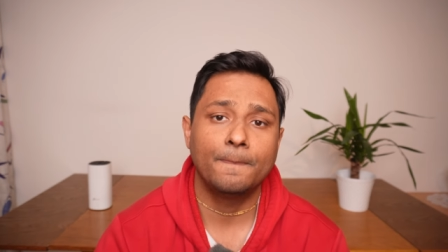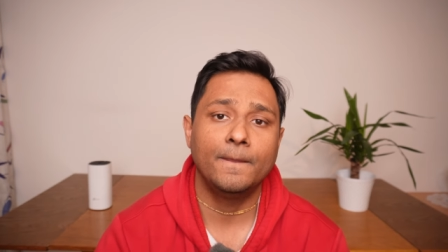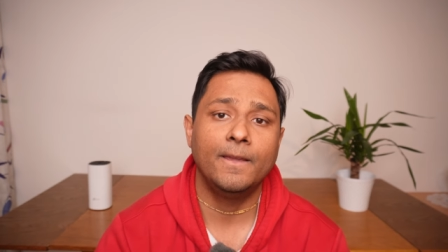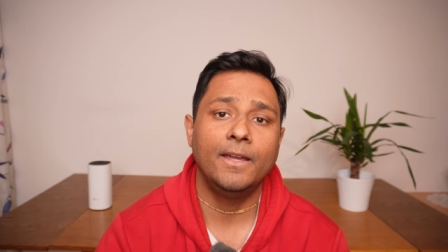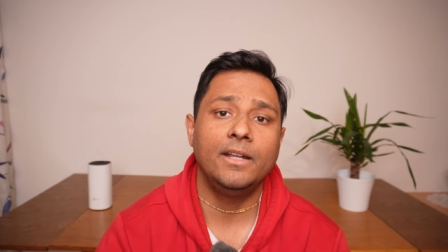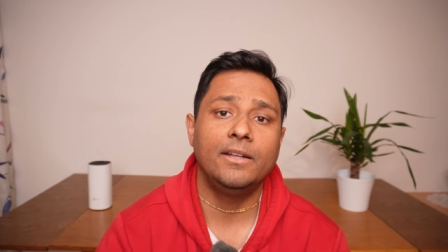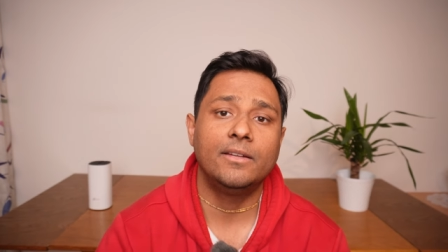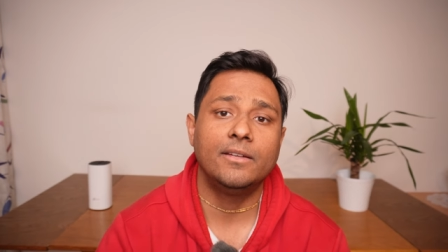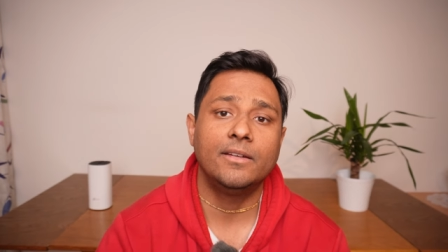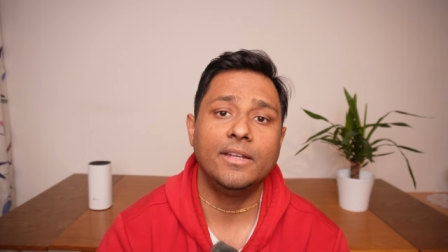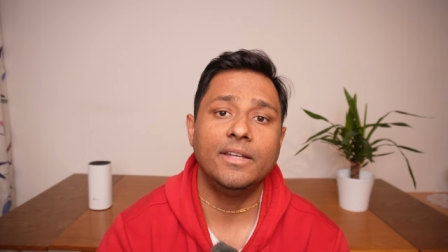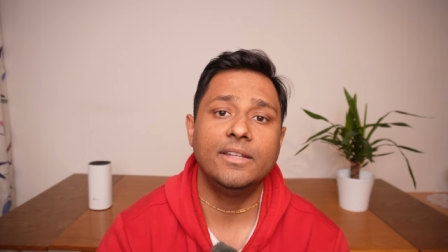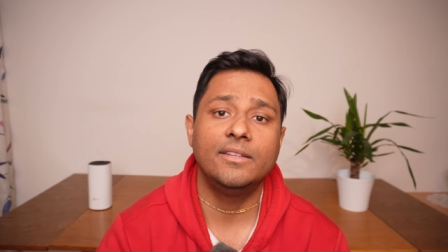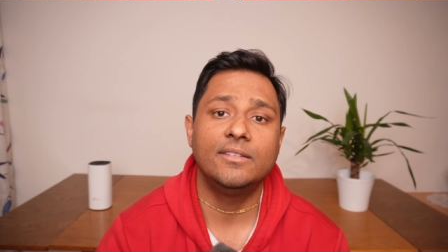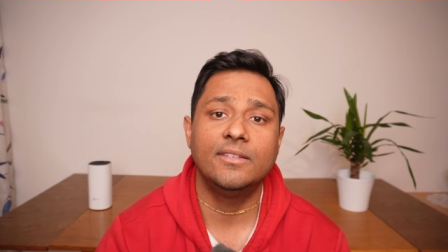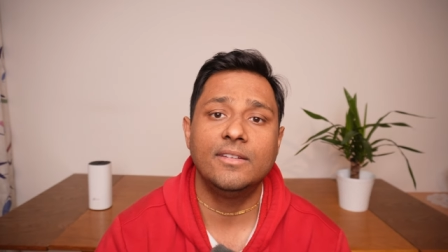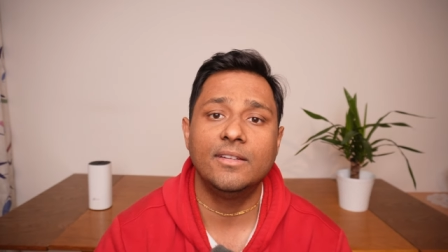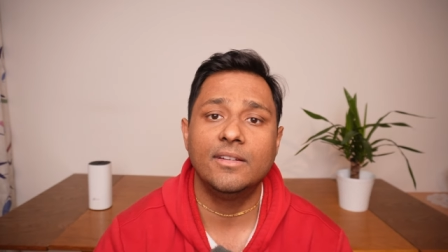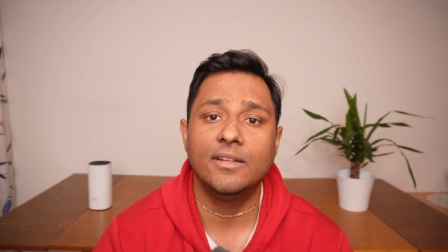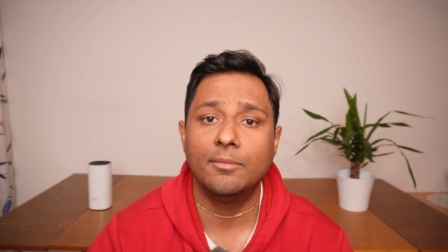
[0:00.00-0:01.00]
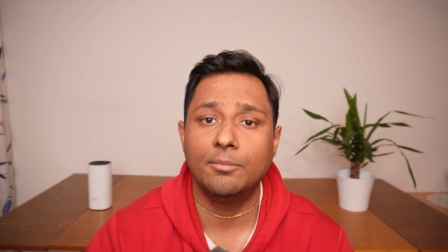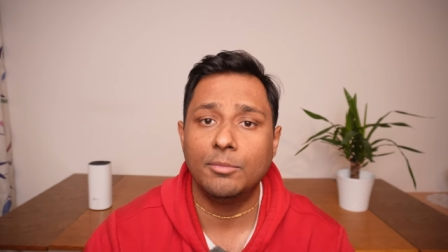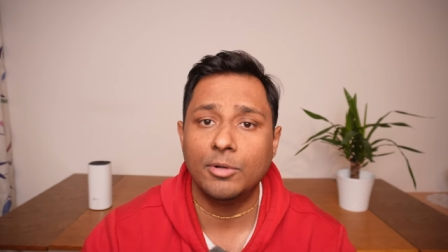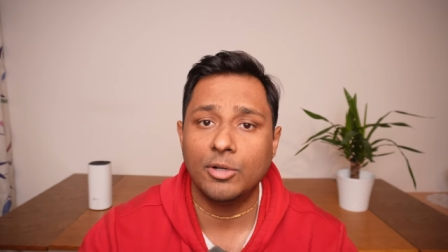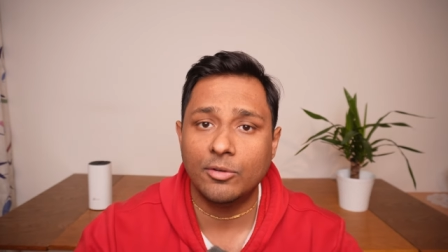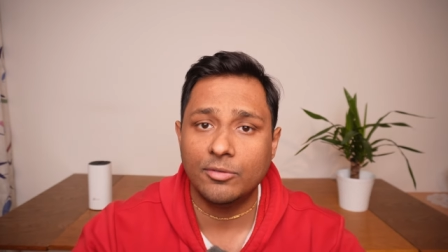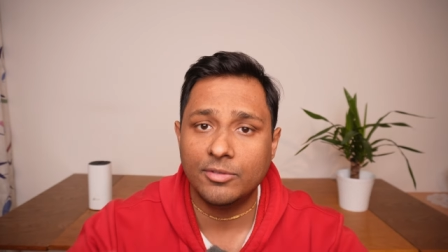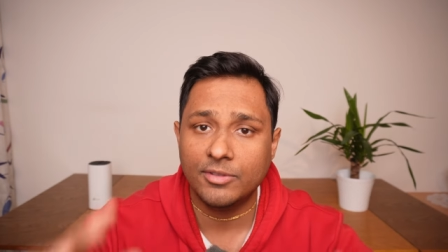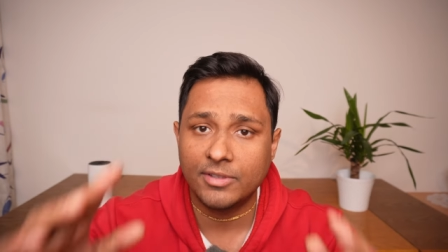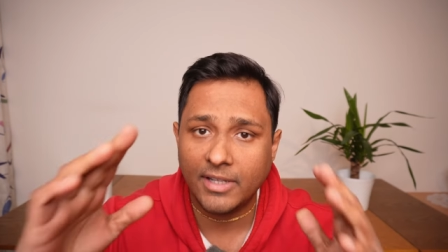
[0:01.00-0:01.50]
it is the number
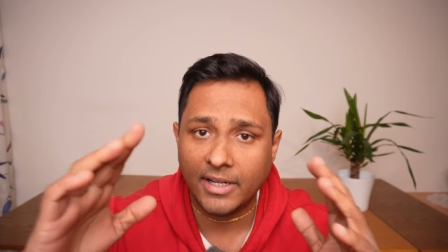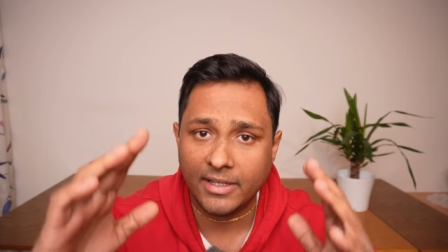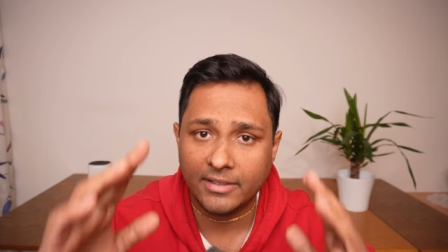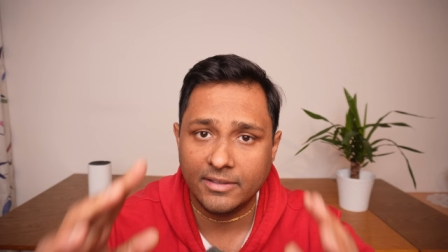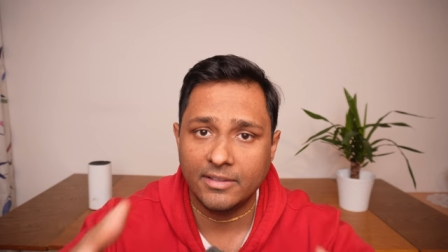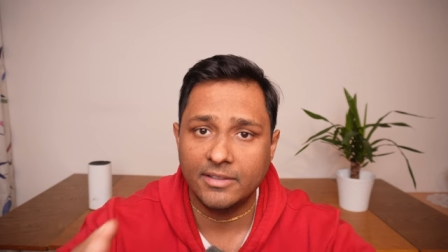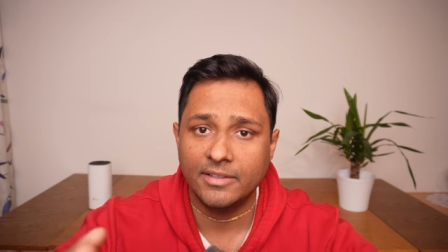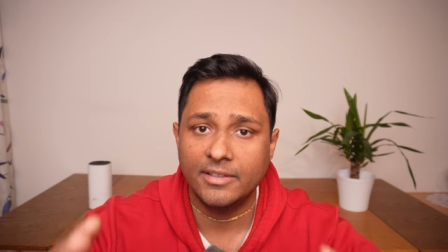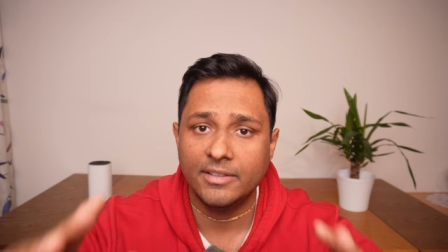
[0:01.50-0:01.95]
of Saturn.